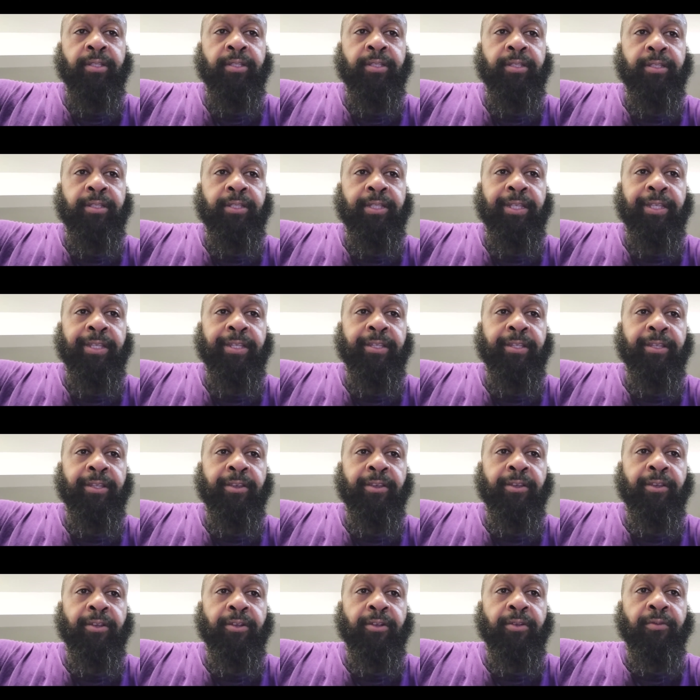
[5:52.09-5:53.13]
to take a
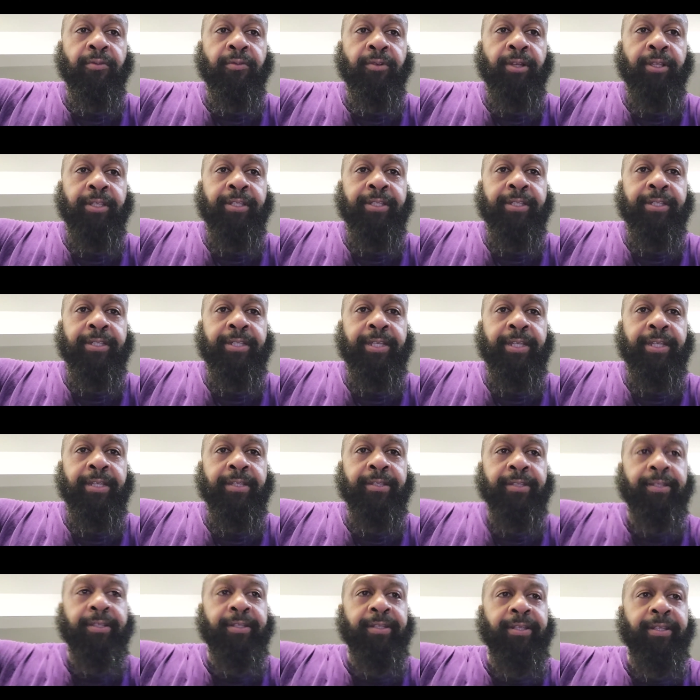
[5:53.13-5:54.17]
longer run today.